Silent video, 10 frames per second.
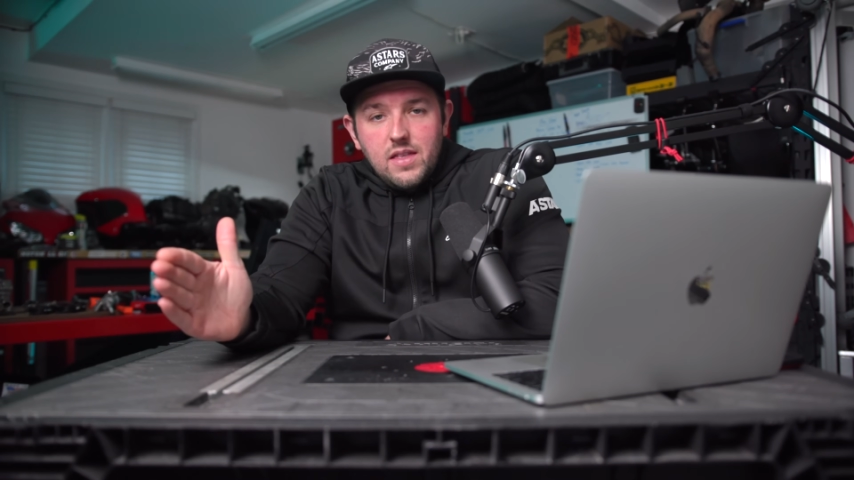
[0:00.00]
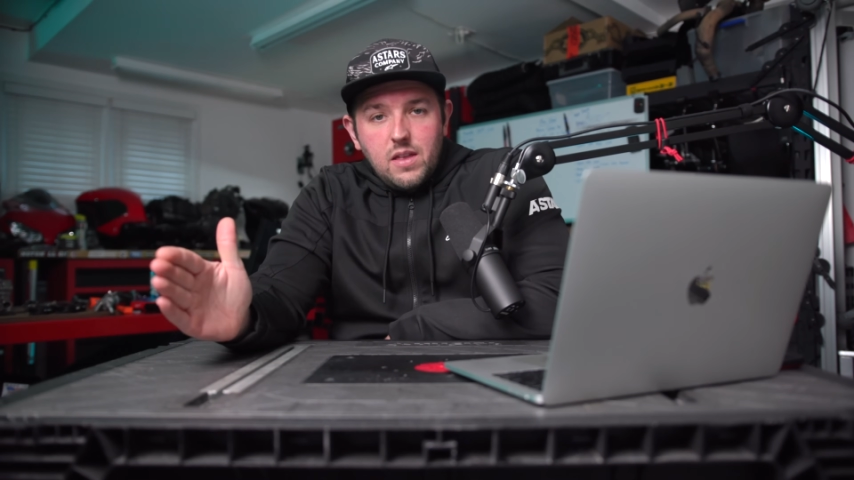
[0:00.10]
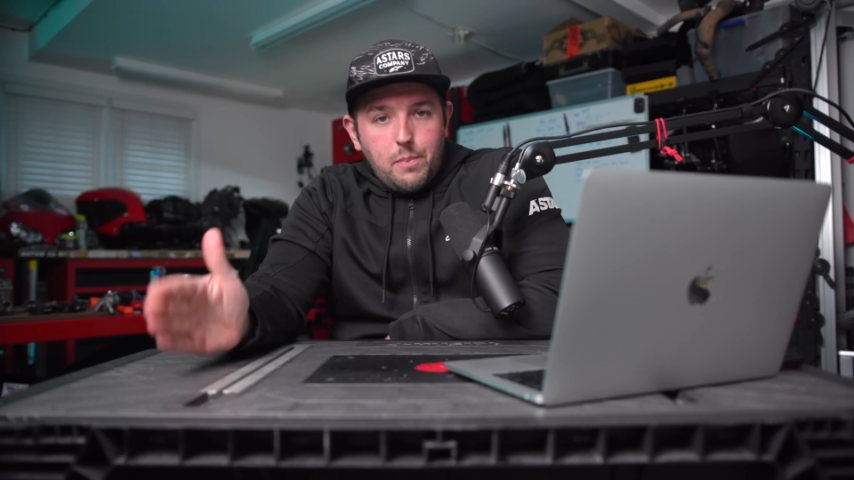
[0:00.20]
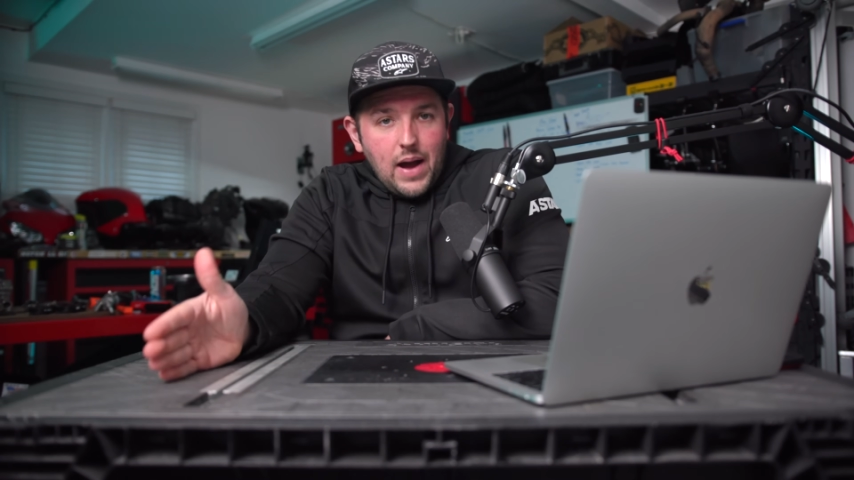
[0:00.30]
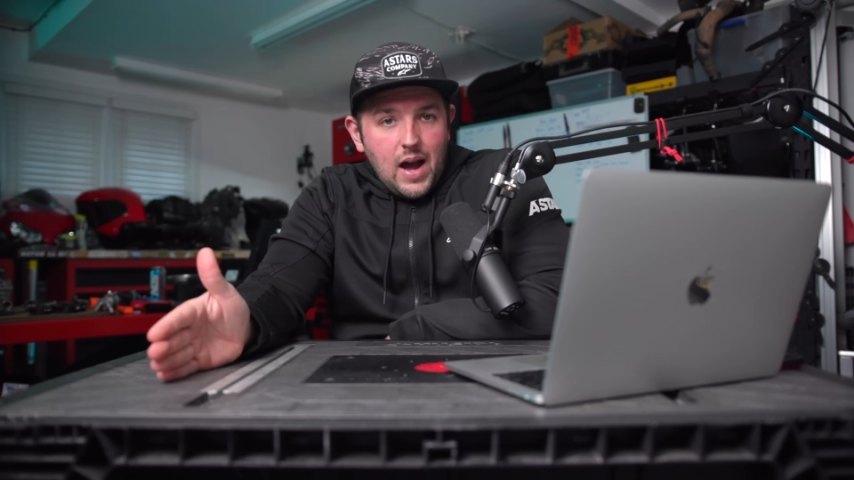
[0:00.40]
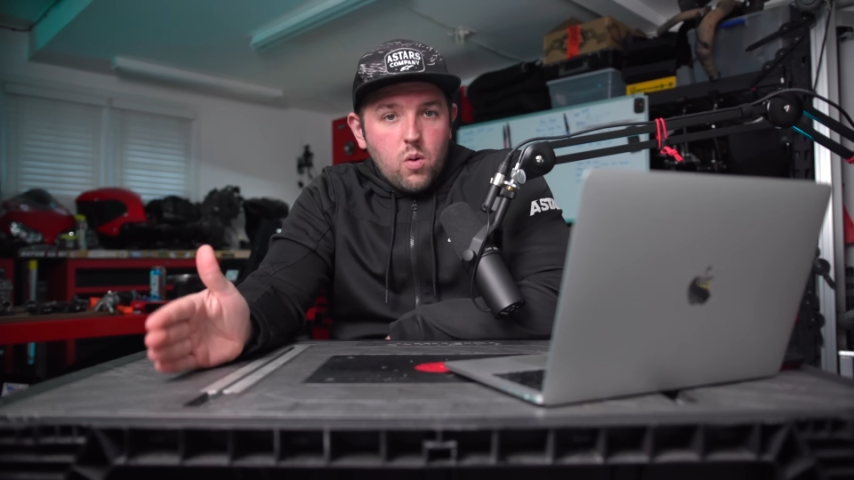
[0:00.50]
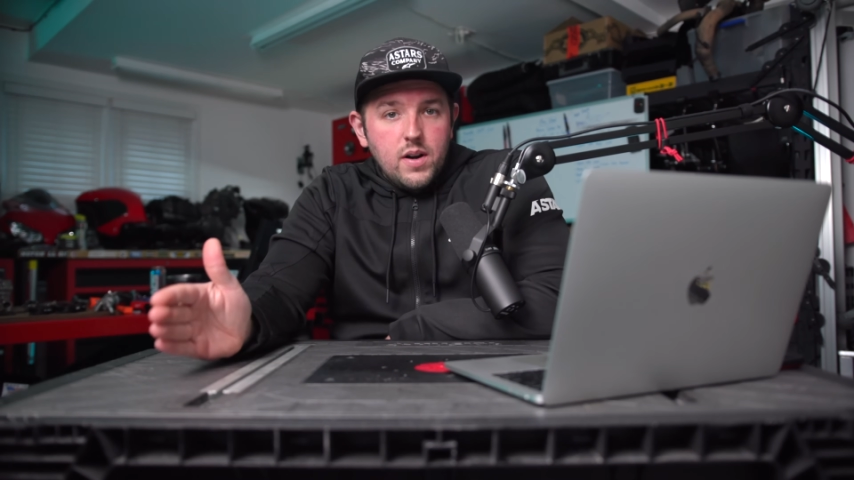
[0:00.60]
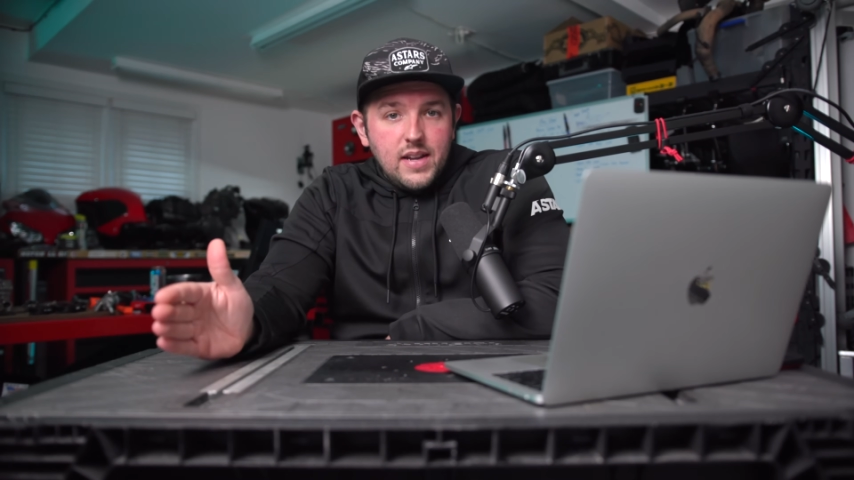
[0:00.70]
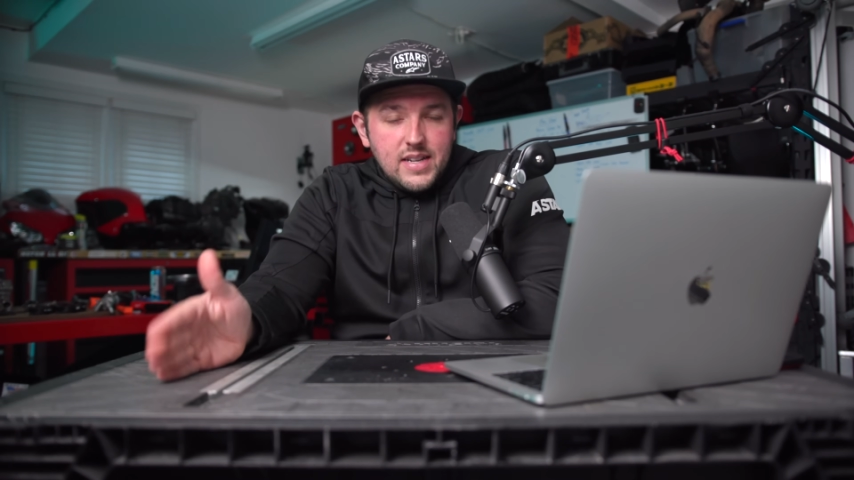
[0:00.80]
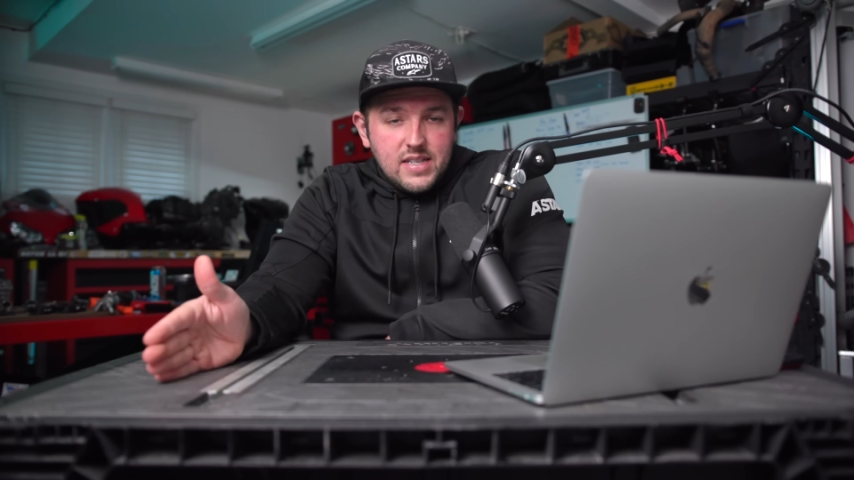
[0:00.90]
the power
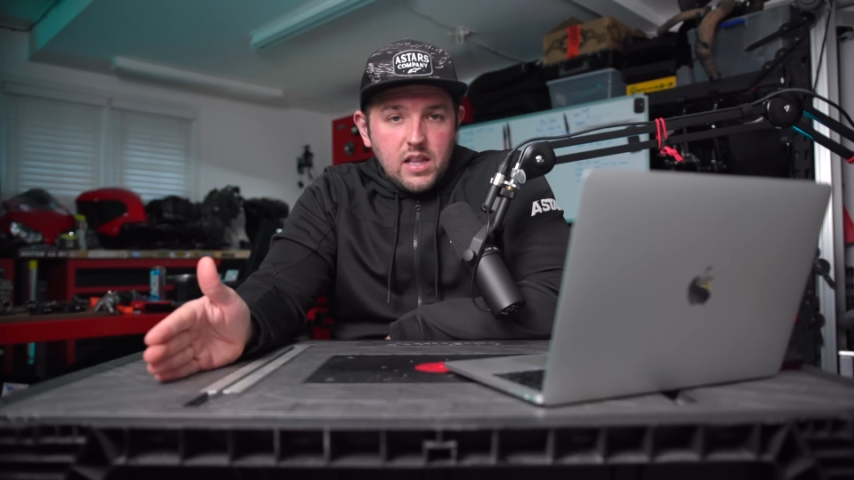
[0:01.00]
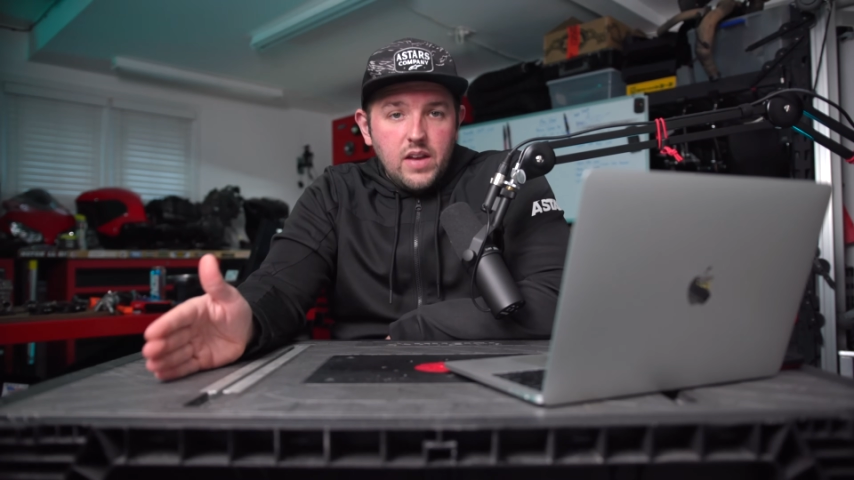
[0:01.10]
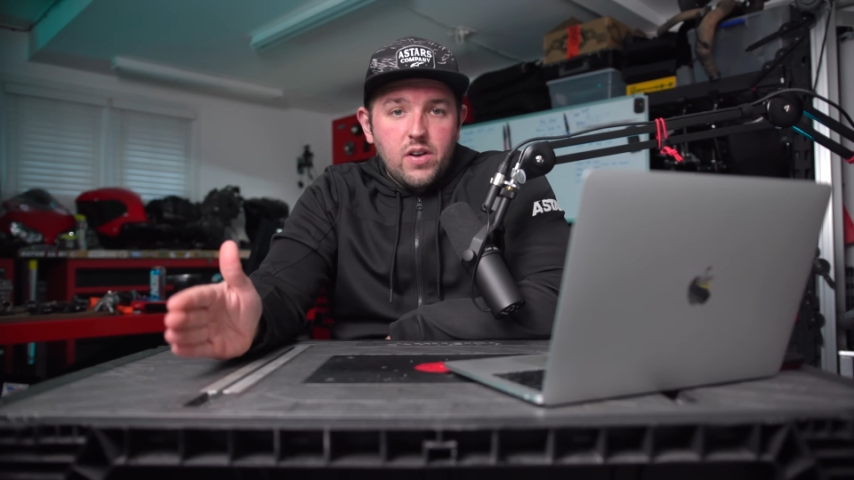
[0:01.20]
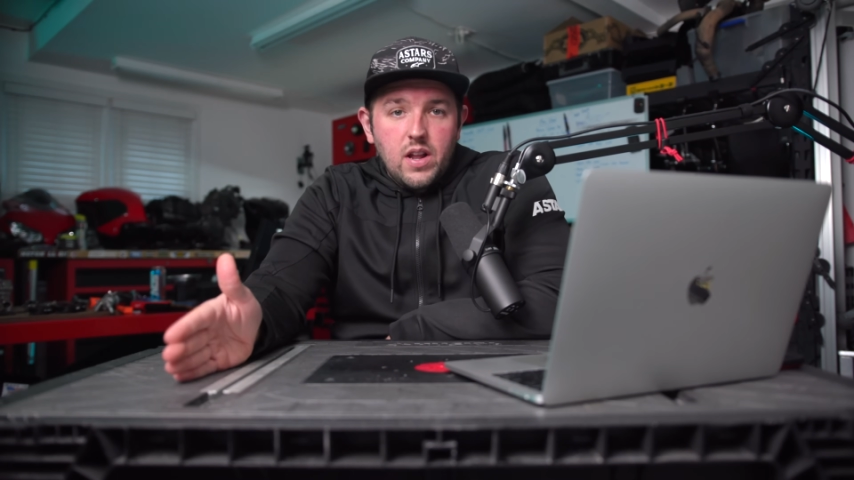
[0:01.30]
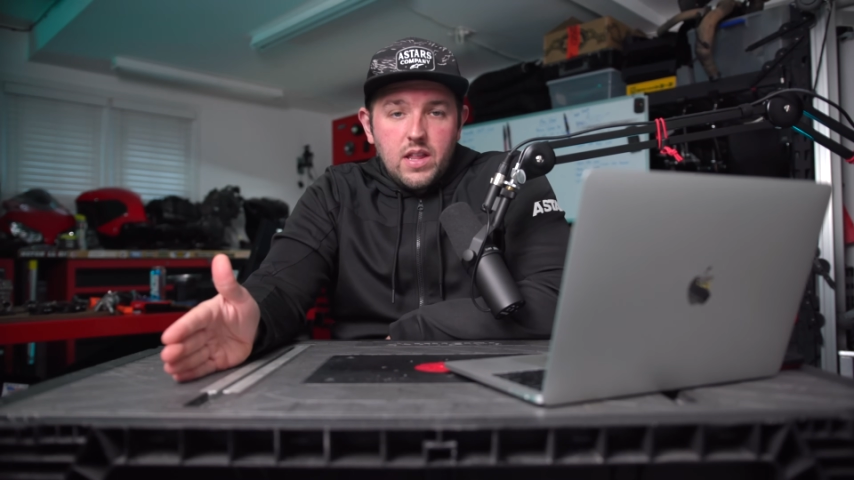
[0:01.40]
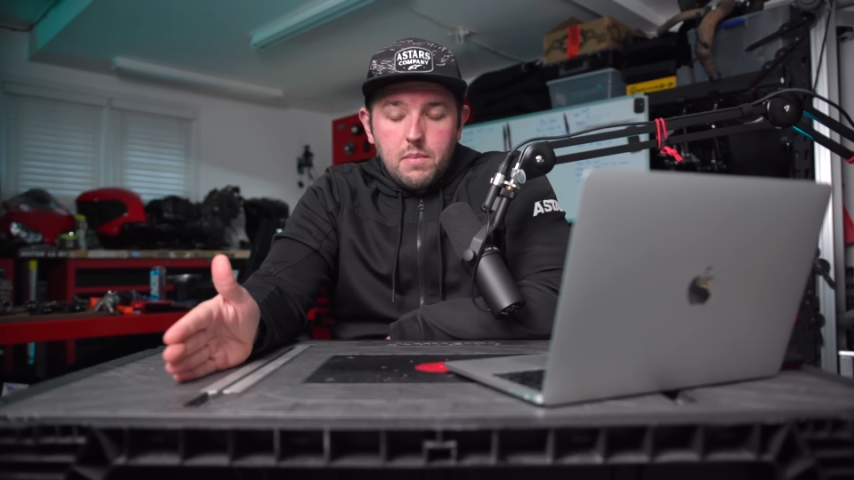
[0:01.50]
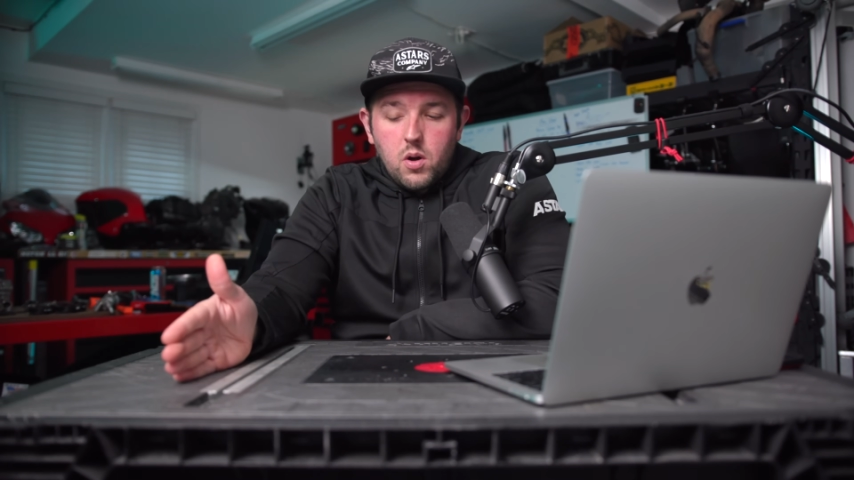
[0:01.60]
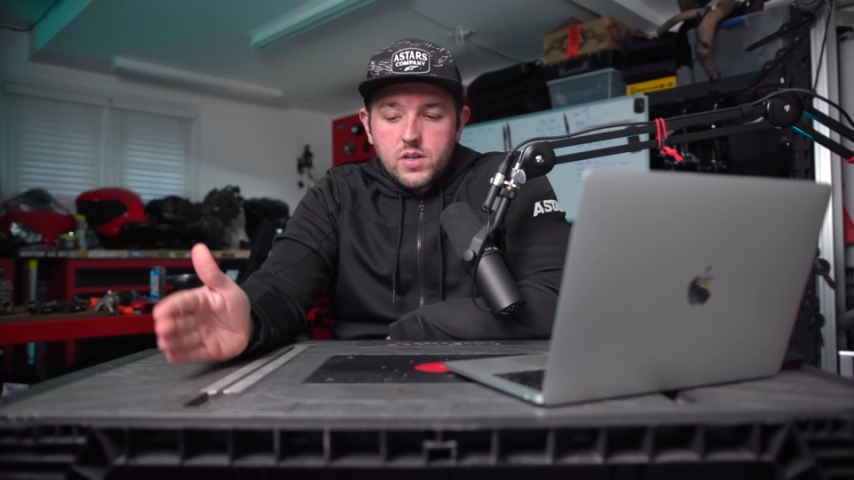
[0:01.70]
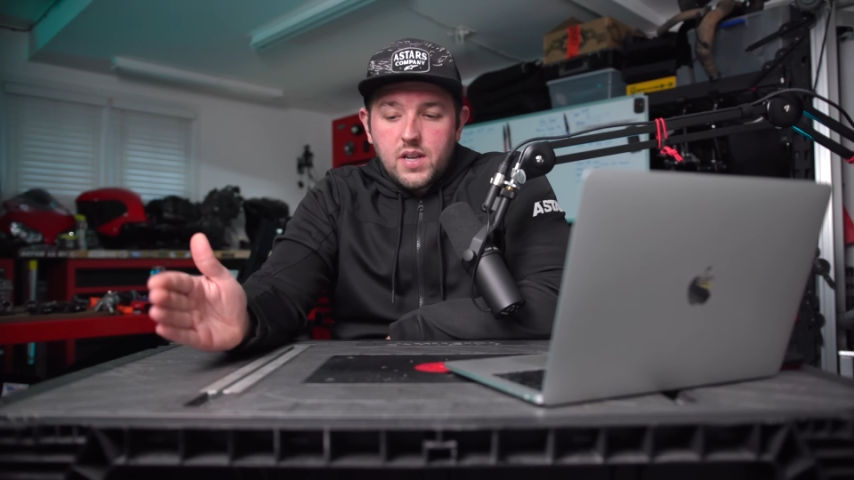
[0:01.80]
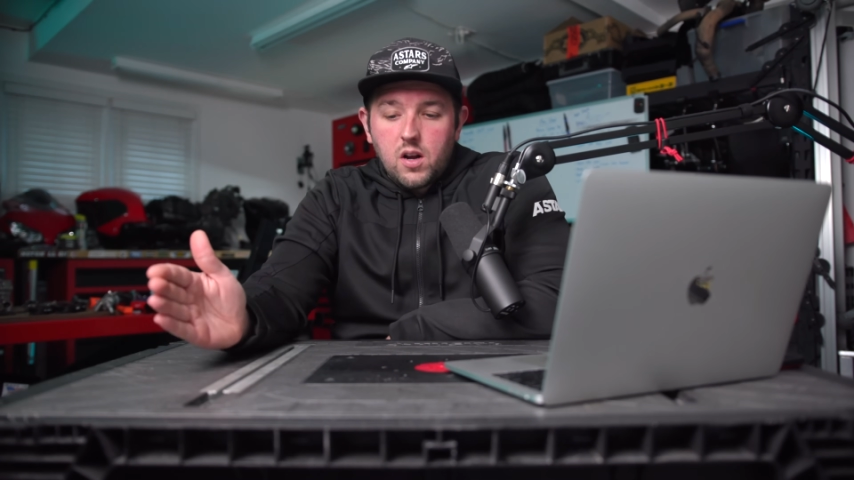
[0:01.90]
is delivered on that
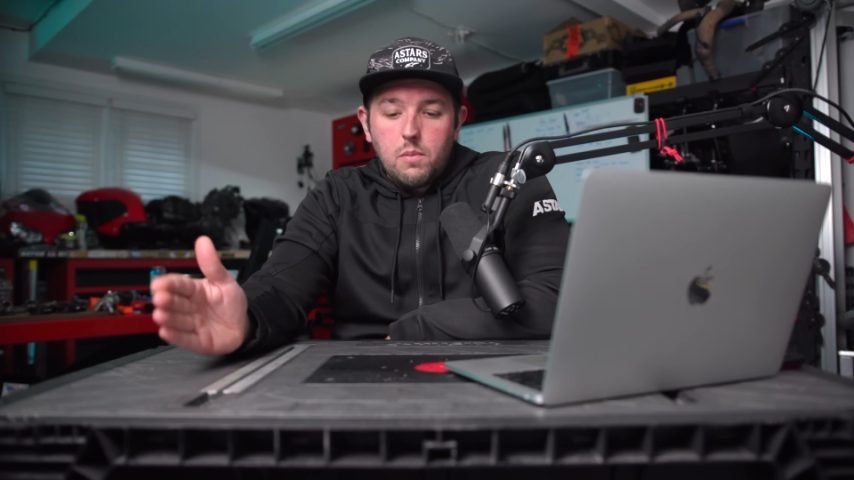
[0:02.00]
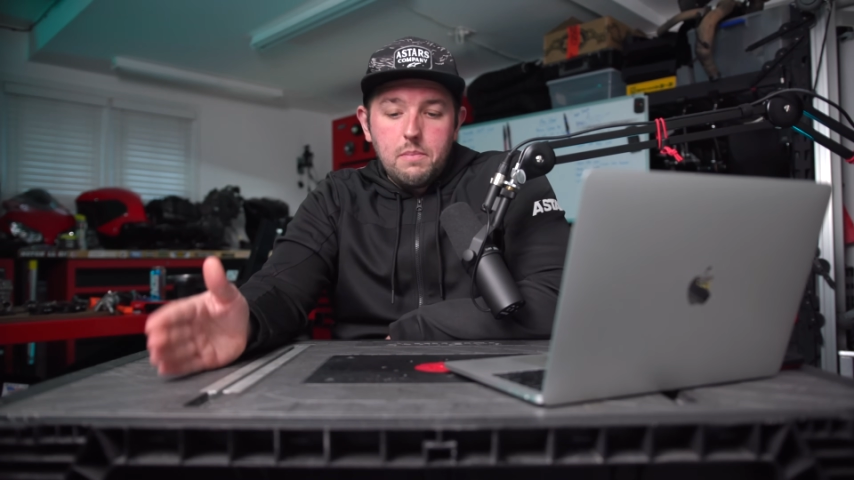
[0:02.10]
motorcycle,